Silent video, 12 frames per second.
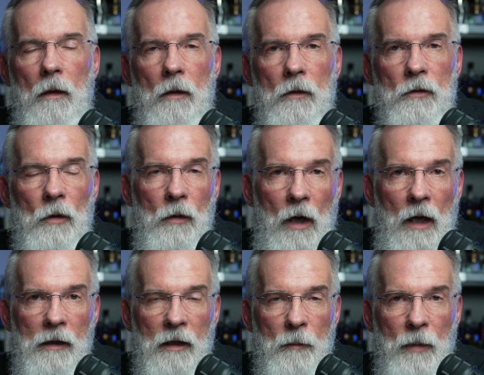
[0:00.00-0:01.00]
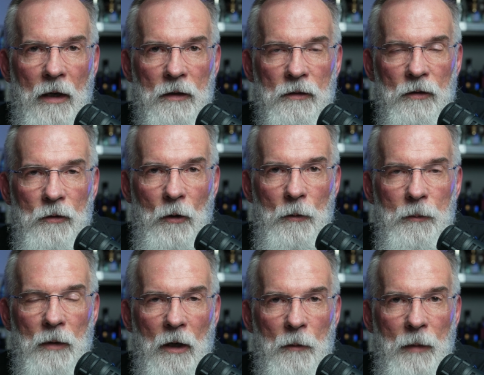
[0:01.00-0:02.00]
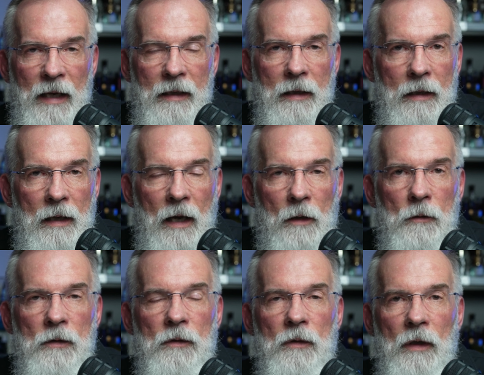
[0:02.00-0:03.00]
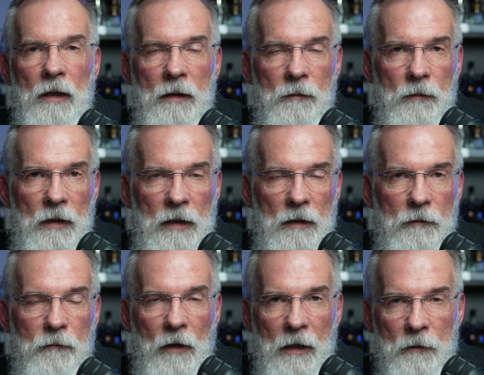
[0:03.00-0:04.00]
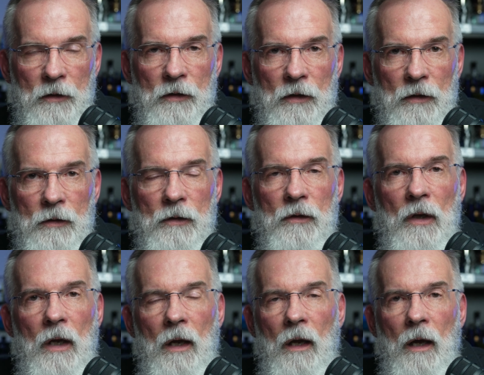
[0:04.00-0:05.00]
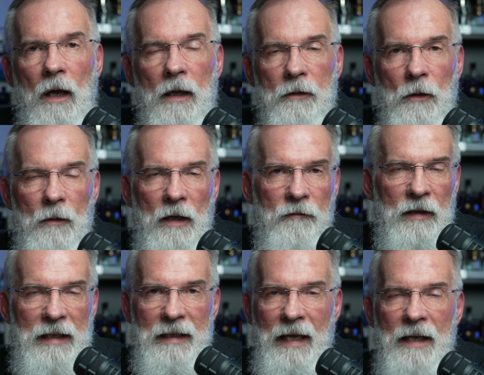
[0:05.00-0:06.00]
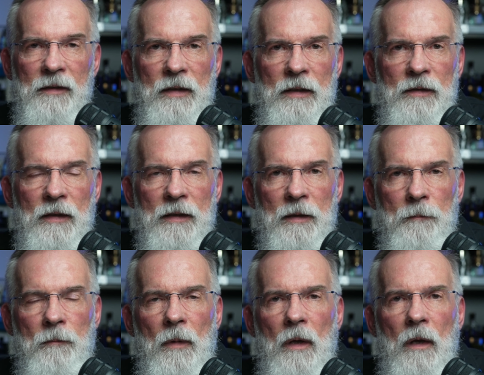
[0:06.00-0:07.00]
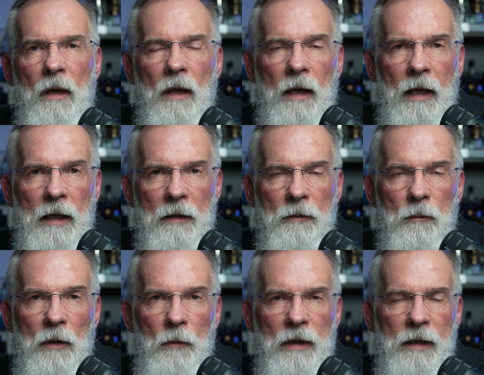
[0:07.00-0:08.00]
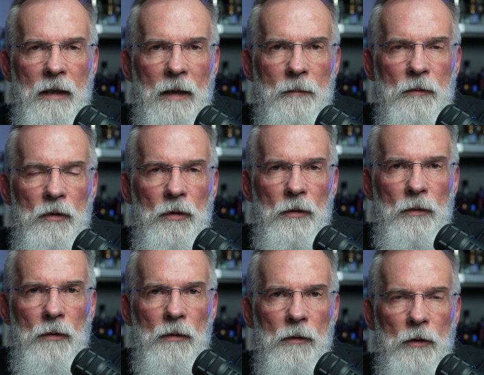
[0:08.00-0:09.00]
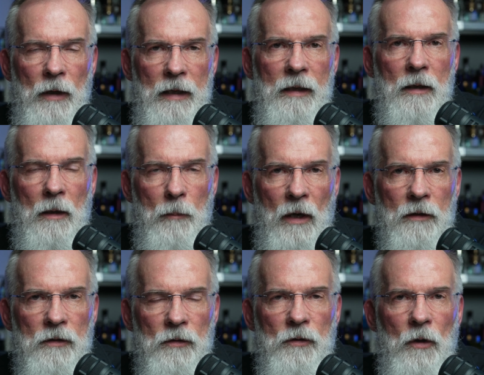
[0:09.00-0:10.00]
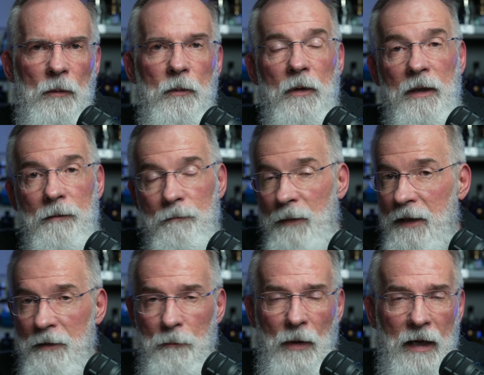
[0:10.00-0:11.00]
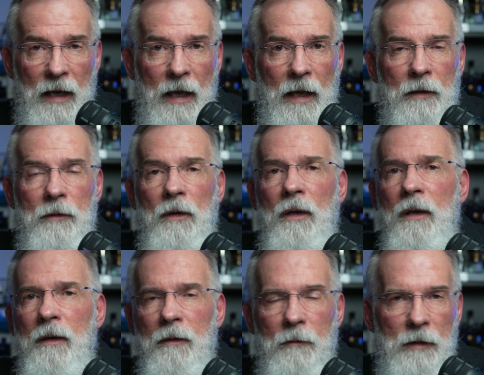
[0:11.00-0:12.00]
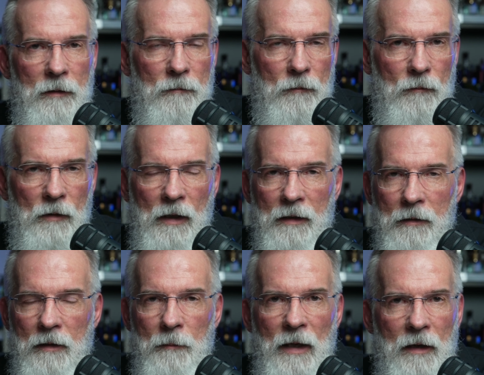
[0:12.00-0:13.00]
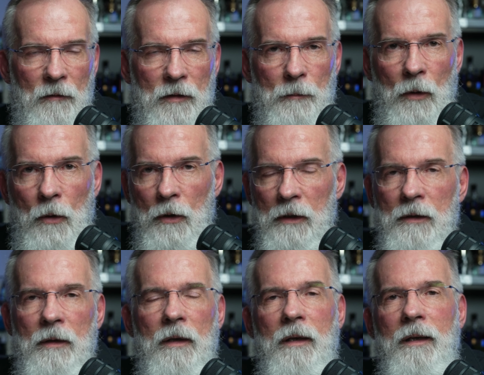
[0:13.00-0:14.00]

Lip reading: So all our bars of soap are made in-house. The fragrances don't have any nasties in them. And when we come to creating our bars of soap, we make them by hand. We cut them out of the mold.